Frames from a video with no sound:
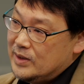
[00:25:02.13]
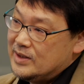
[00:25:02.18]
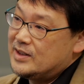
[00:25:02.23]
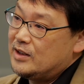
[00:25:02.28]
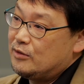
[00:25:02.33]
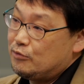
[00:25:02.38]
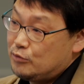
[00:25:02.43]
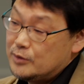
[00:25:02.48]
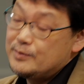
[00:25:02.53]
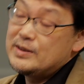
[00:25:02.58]
with
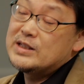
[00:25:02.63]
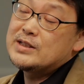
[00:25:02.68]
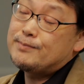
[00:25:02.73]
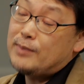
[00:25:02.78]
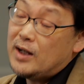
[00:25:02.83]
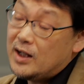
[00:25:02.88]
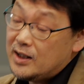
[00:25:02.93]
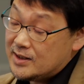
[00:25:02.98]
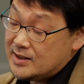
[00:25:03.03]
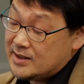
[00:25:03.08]
Ruby's
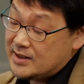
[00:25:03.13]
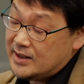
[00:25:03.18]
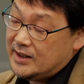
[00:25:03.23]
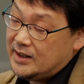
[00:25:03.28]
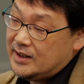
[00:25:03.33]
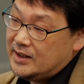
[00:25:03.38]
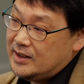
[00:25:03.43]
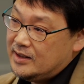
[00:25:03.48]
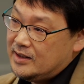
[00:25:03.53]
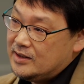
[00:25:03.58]

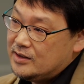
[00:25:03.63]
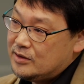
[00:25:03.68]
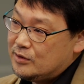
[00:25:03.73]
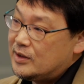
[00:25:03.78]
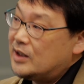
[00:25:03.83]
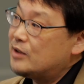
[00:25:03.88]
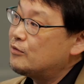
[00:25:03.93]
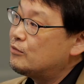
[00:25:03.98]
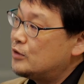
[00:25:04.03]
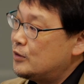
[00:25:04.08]
policy, so
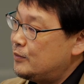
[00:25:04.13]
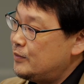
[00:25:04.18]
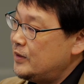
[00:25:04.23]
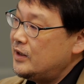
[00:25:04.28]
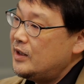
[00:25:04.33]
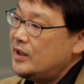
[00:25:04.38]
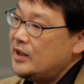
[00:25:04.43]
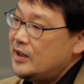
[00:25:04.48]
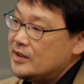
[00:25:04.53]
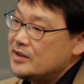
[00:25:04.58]
that
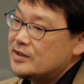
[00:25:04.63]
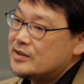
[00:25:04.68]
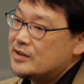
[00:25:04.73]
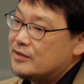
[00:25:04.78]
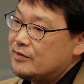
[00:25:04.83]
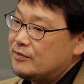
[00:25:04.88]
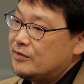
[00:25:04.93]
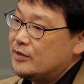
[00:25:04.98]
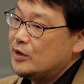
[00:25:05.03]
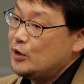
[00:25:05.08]
Ruby
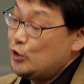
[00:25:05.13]
is